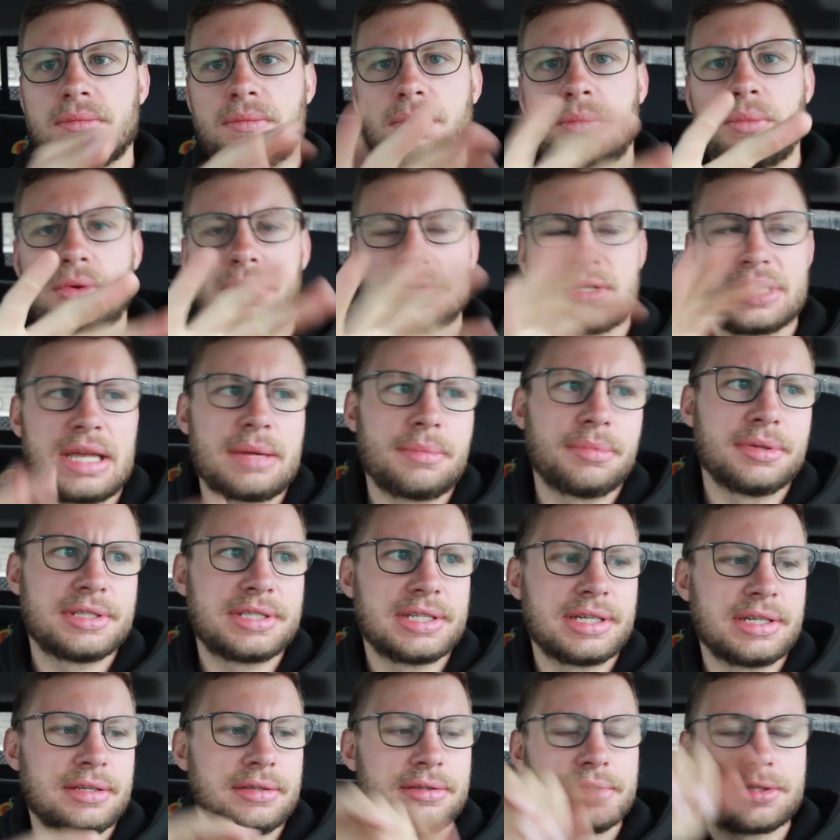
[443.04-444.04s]
was able
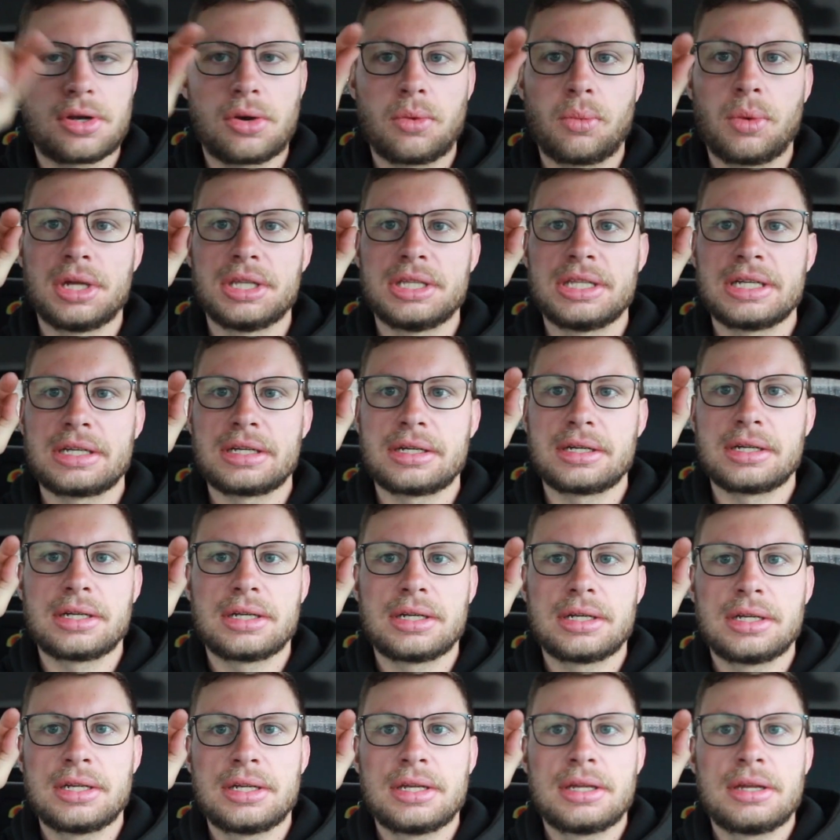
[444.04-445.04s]
to start welding
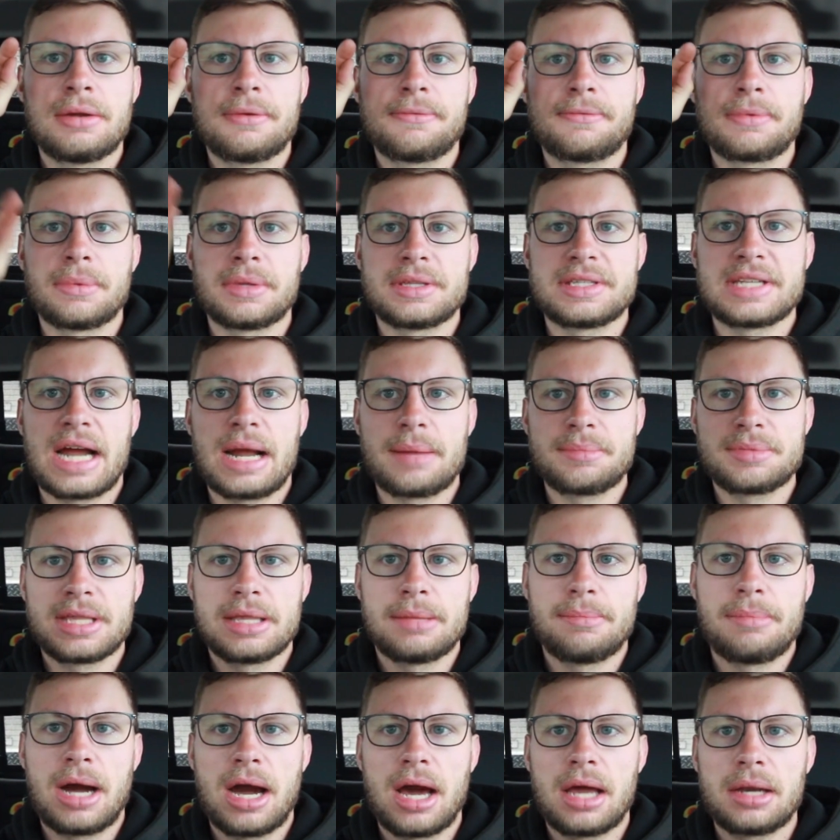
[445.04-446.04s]
from the top to
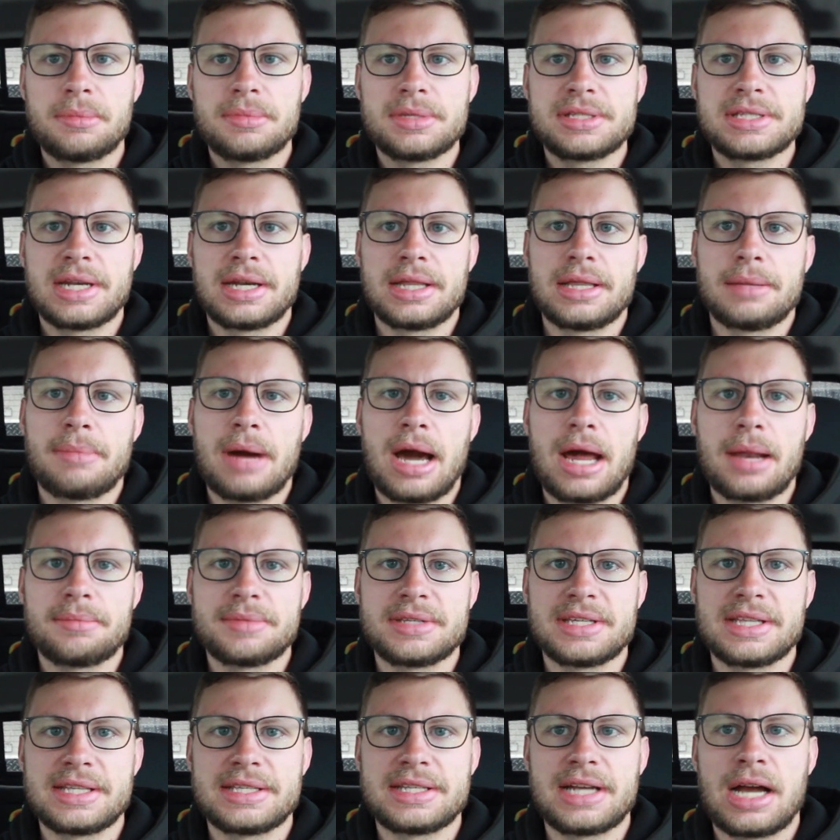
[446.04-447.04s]
the bottom instead of the bottom
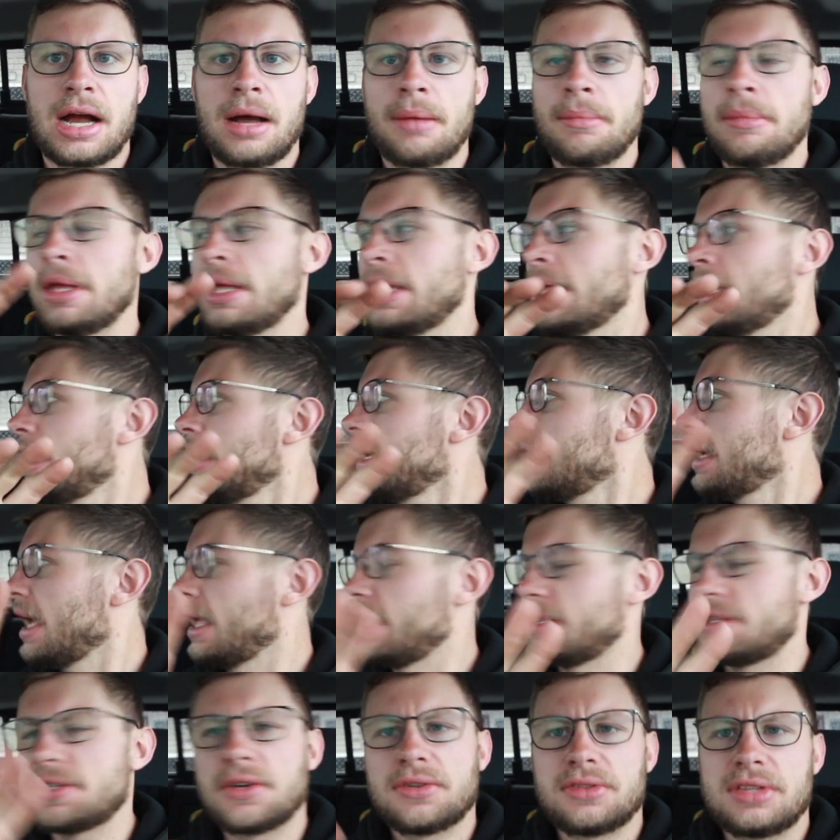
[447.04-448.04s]
to the top.
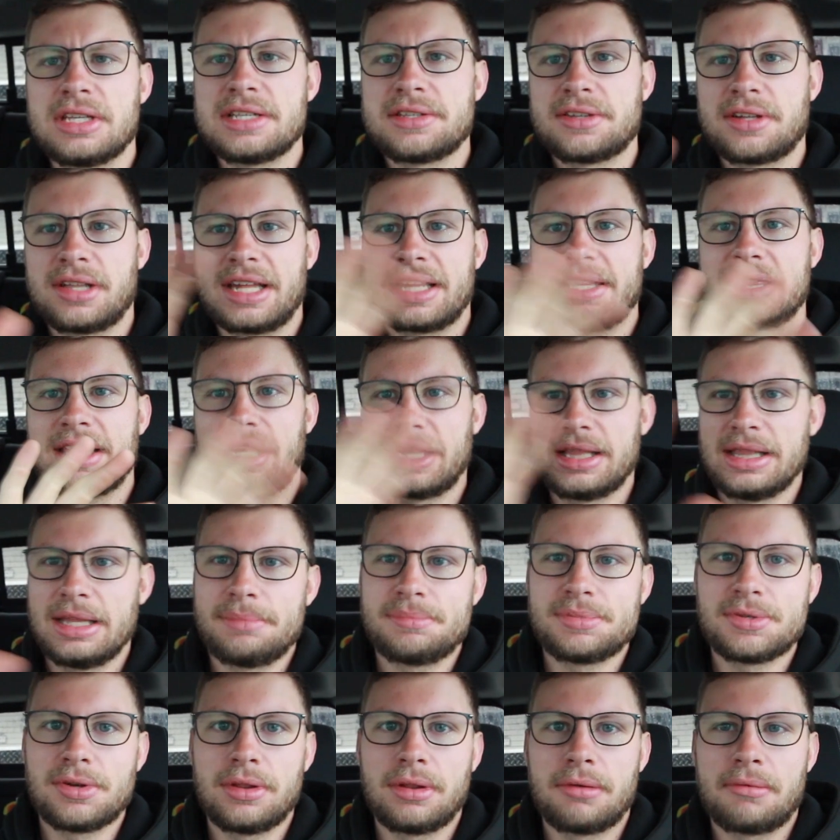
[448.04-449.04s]
And so these are like the
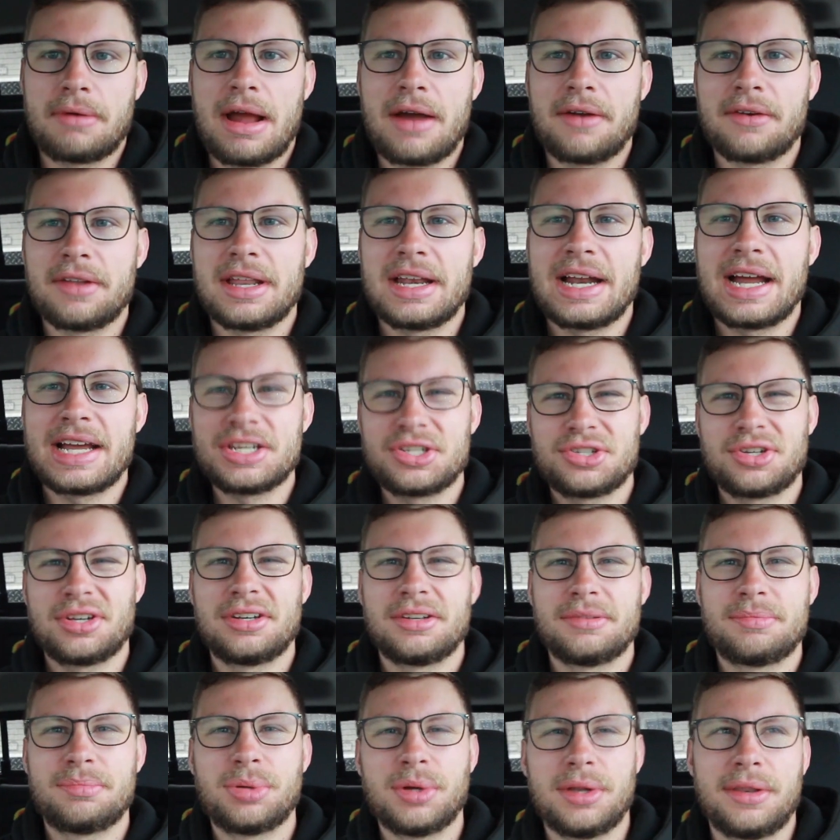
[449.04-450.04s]
clips all around it. I
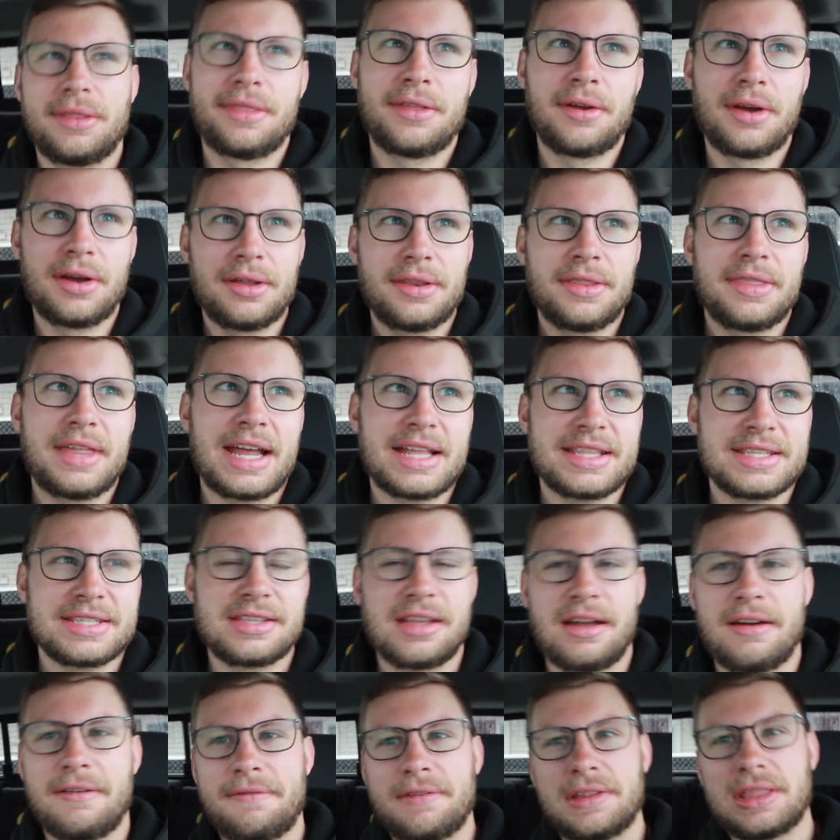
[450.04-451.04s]
shouldn't have put that
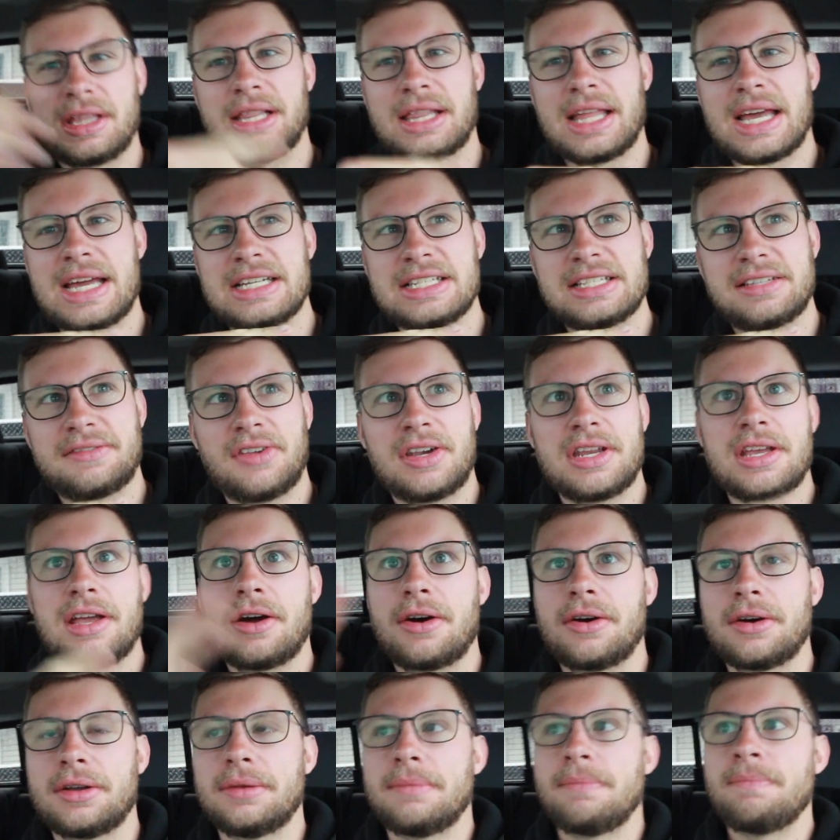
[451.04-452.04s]
stuff in the last
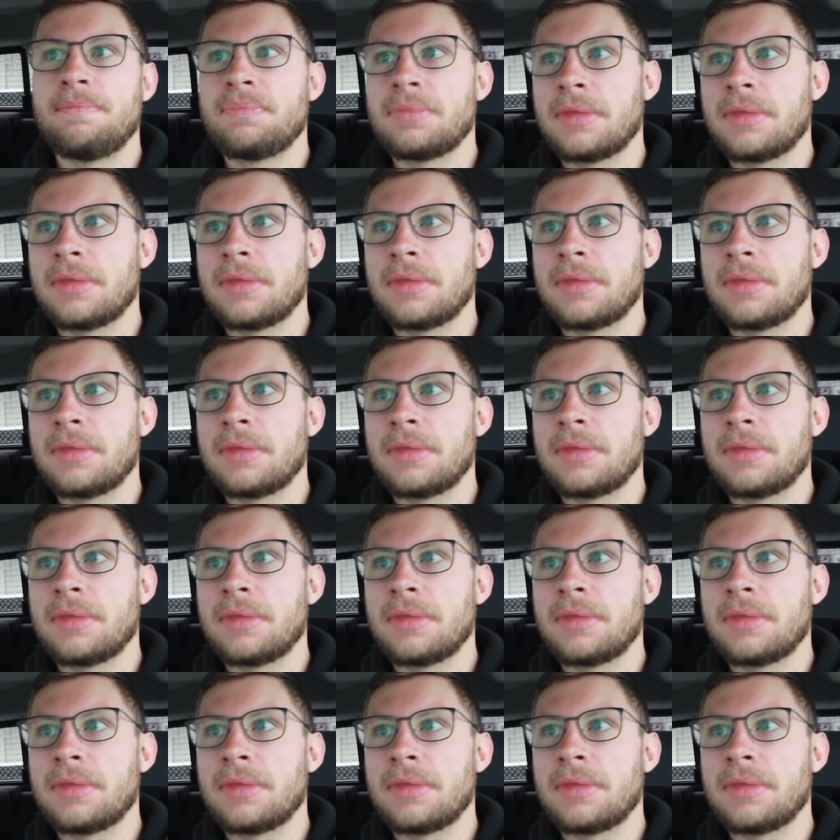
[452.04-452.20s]
video, and